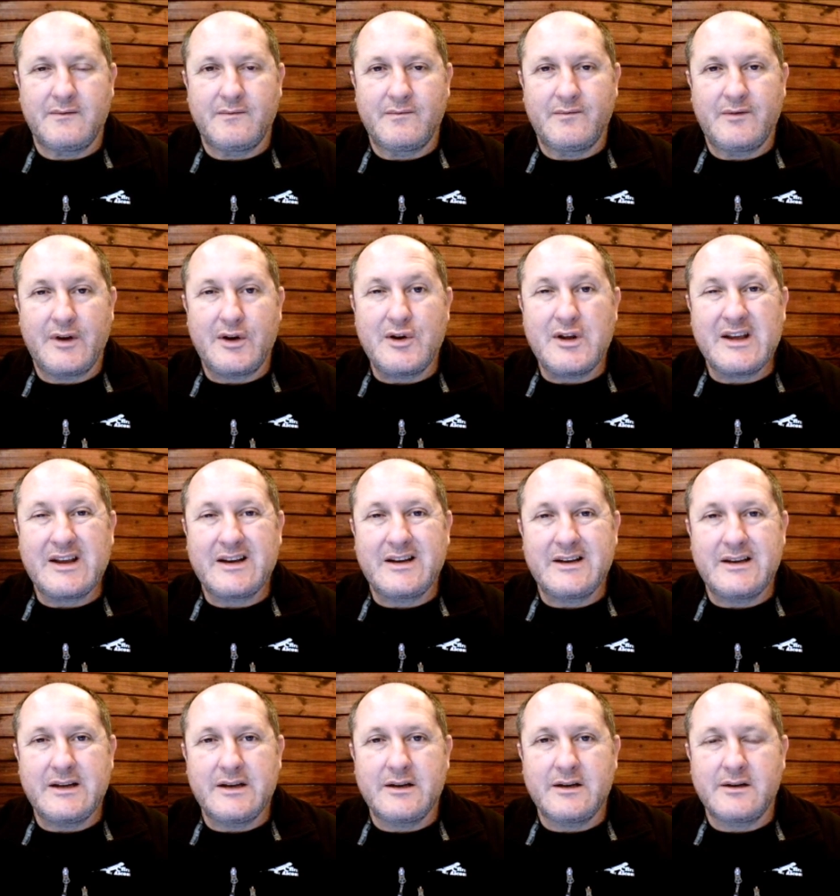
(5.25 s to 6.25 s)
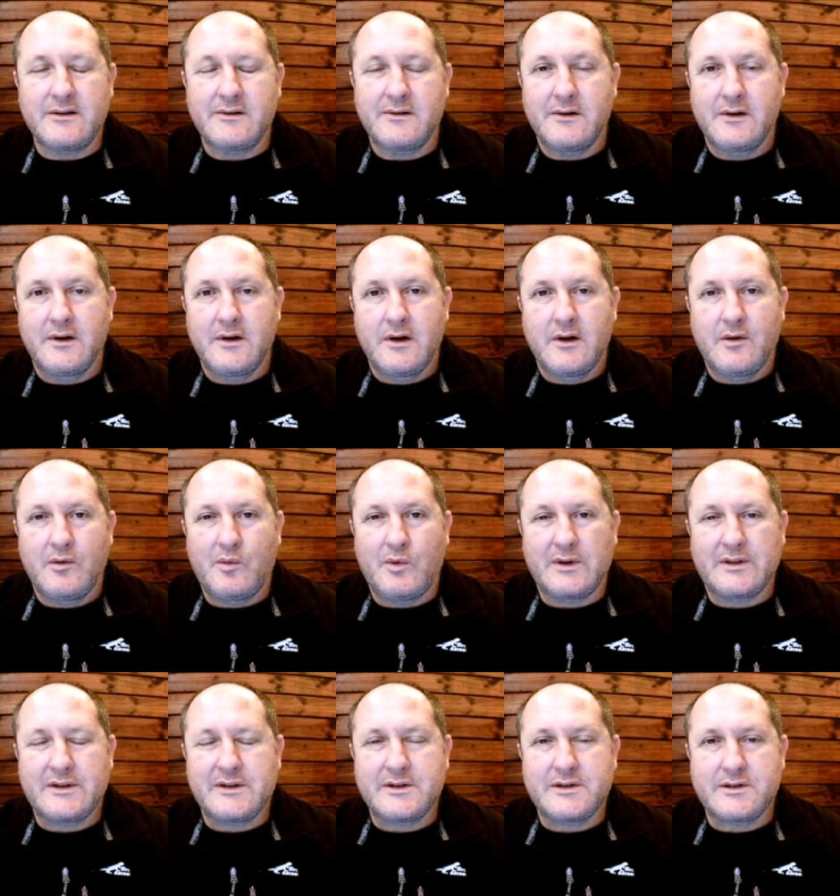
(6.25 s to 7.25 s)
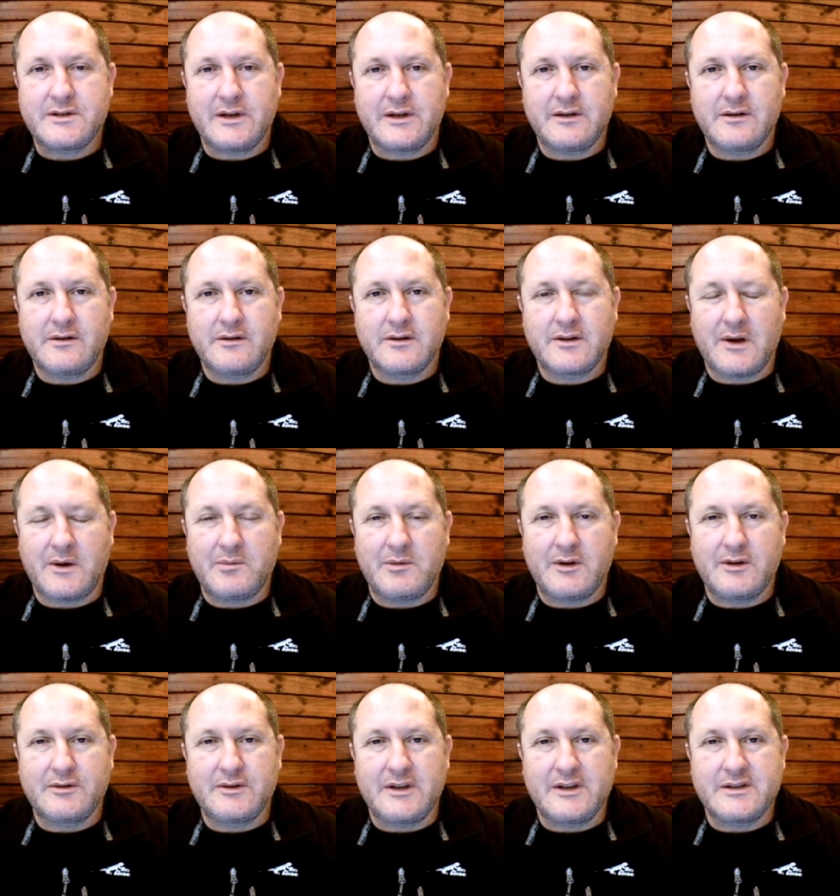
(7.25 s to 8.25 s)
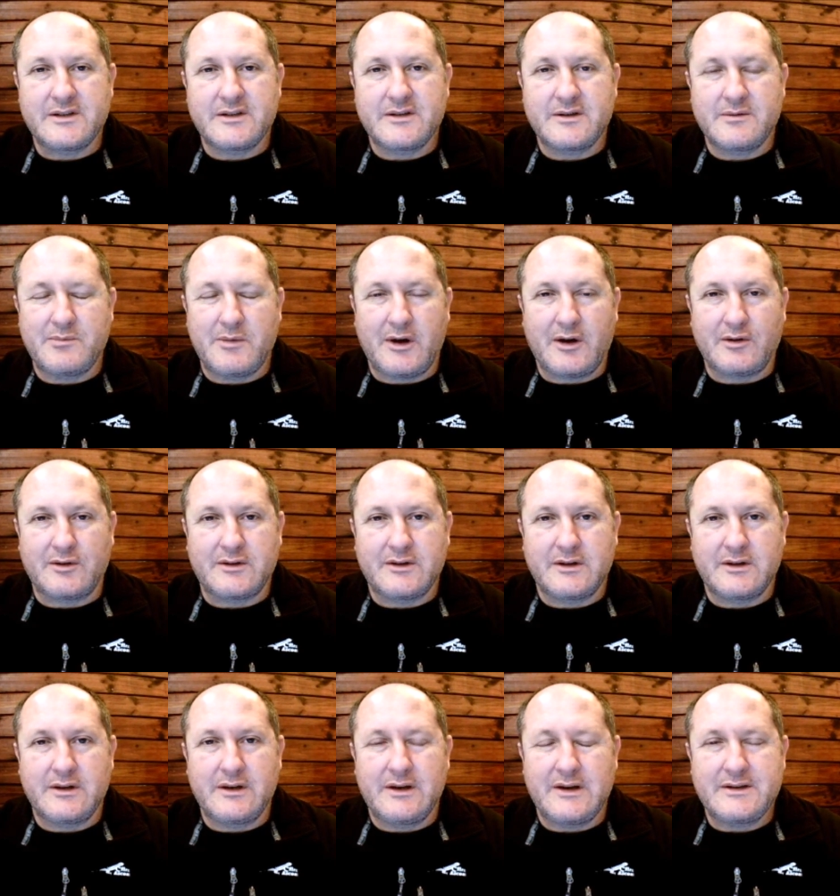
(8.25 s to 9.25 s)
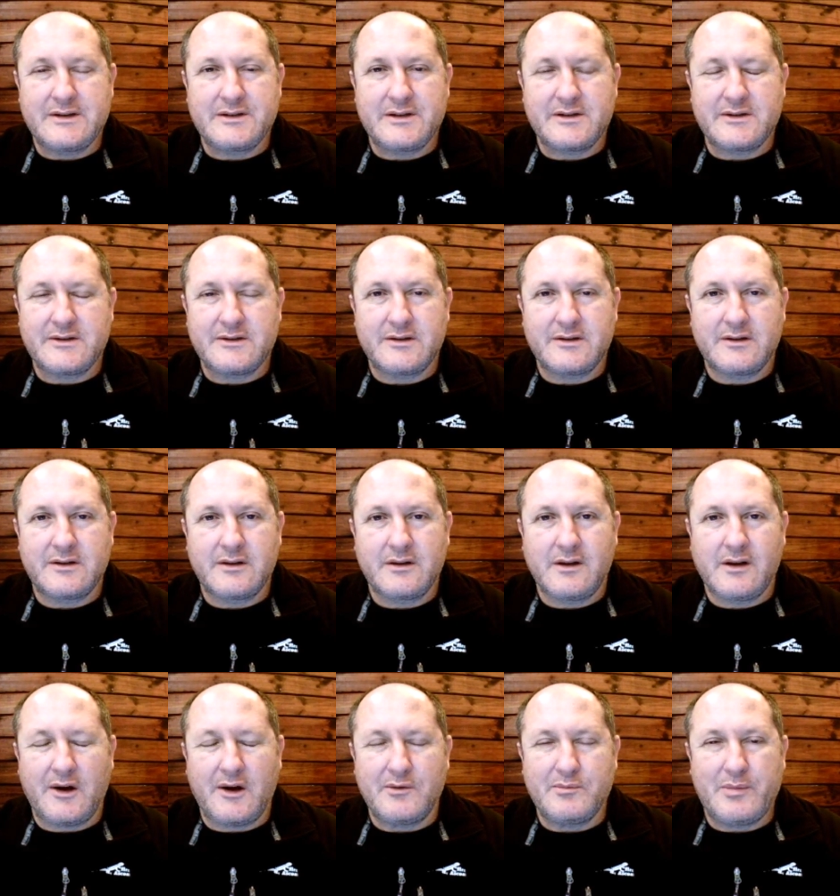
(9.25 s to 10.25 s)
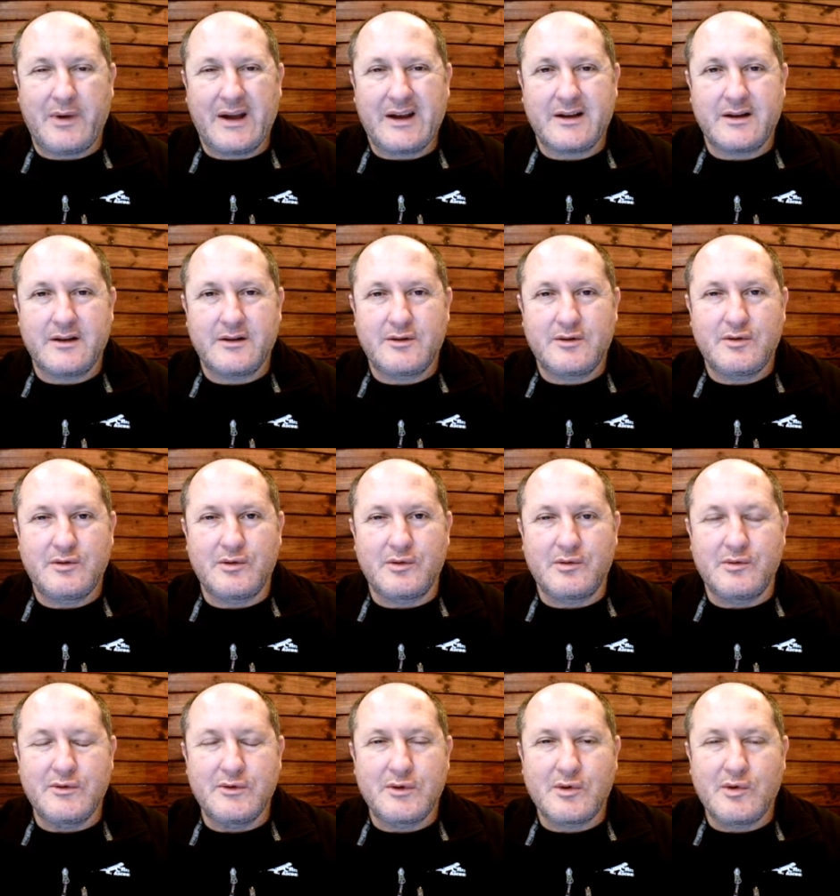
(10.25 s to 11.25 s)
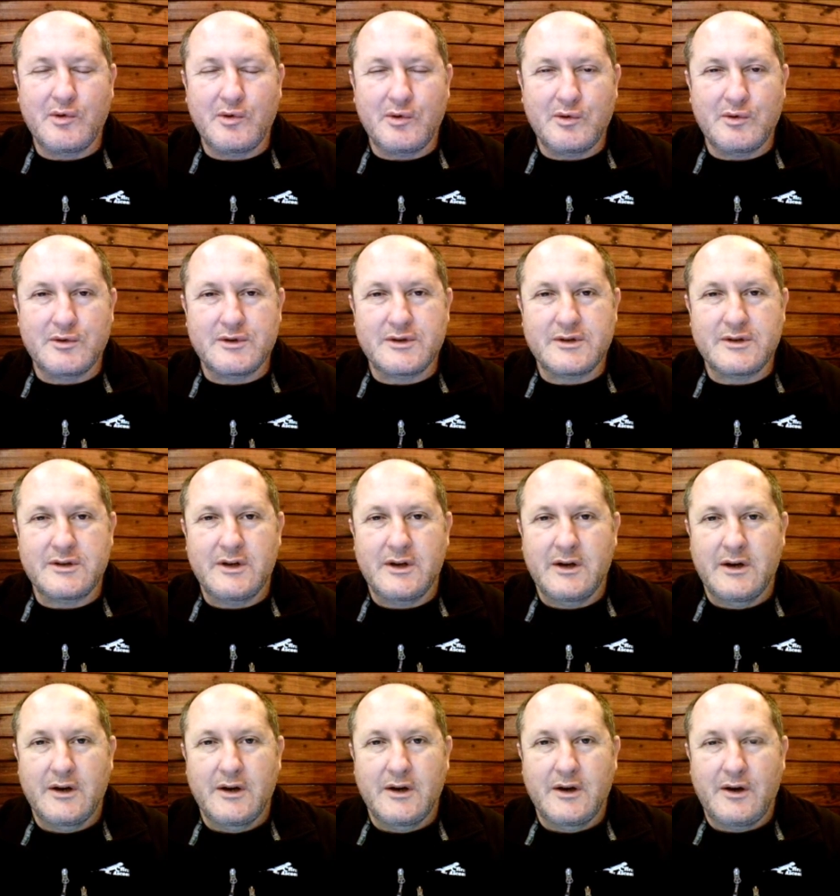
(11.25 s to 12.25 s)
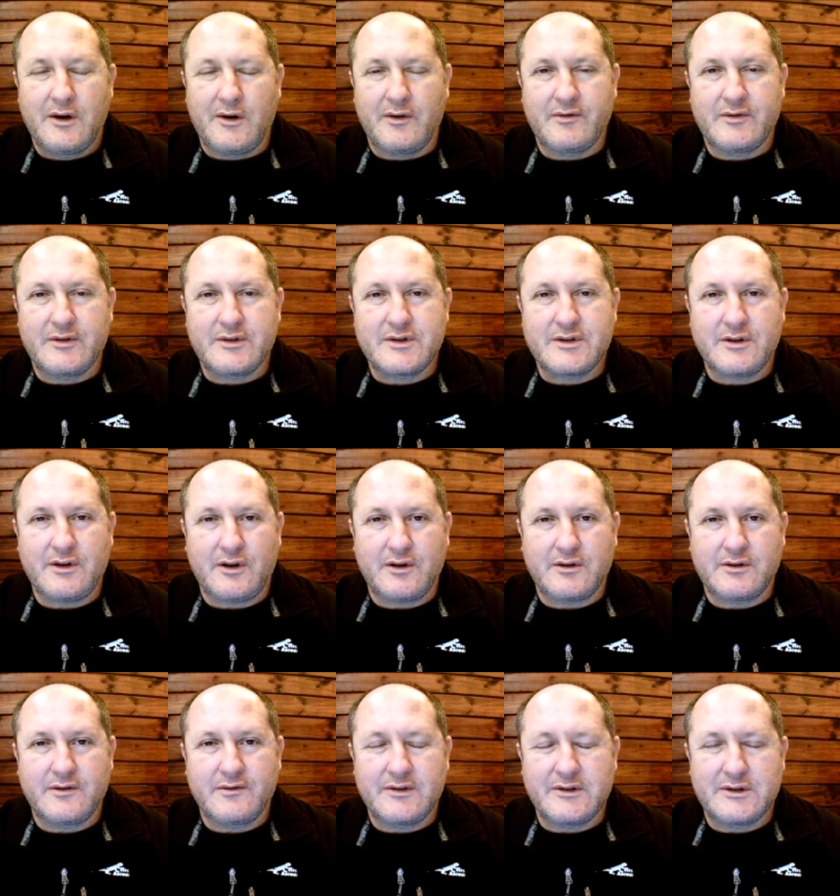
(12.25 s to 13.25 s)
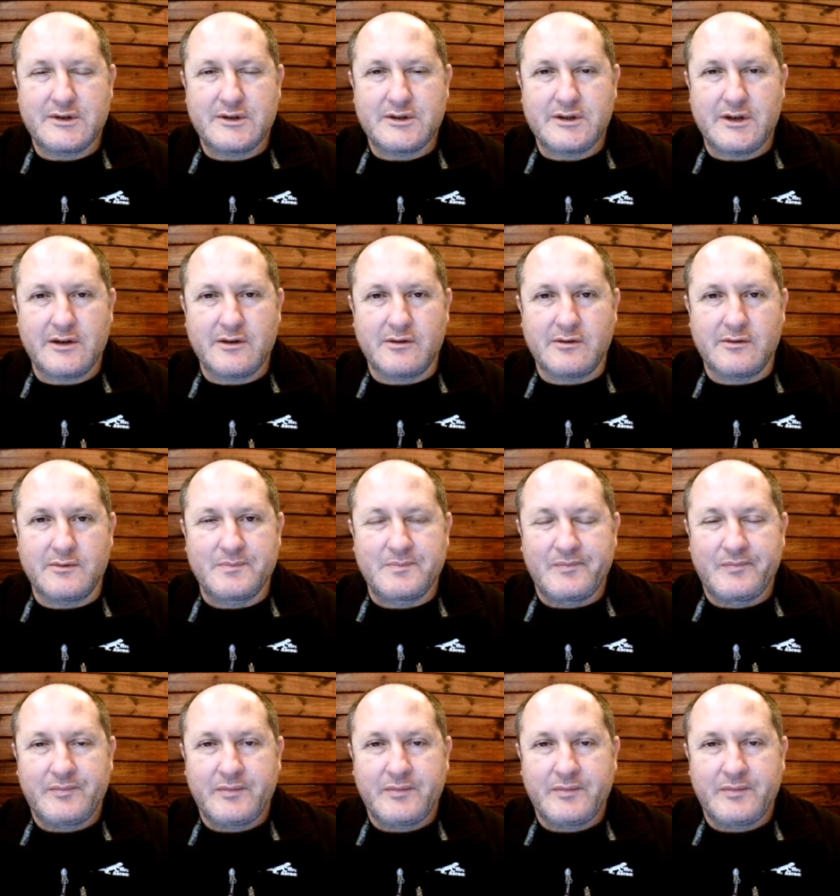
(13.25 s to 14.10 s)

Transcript: very clear what this channel 00DEZZ is about and let's just go back to the root cause of the start of this channel